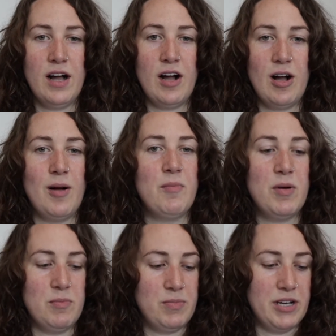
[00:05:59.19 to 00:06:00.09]
um,
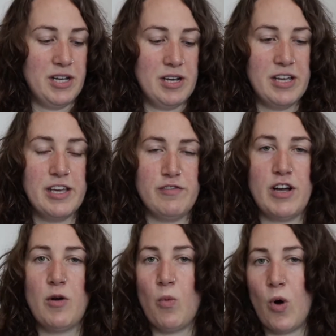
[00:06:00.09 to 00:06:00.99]
but if
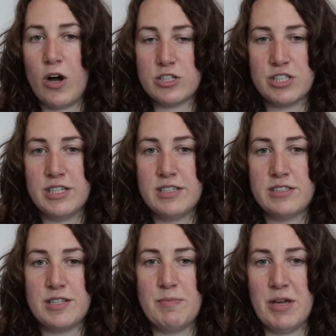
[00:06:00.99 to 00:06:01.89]
I wash
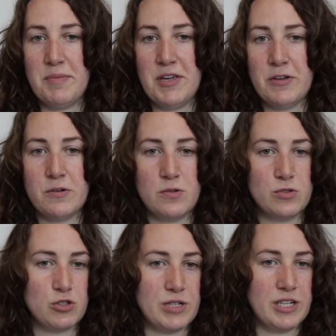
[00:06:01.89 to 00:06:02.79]
this, then maybe it'll
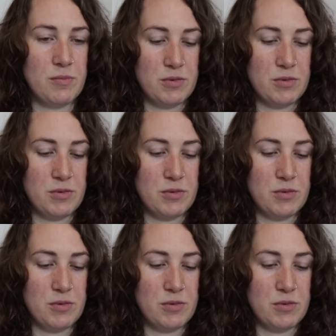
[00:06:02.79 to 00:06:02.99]
shrink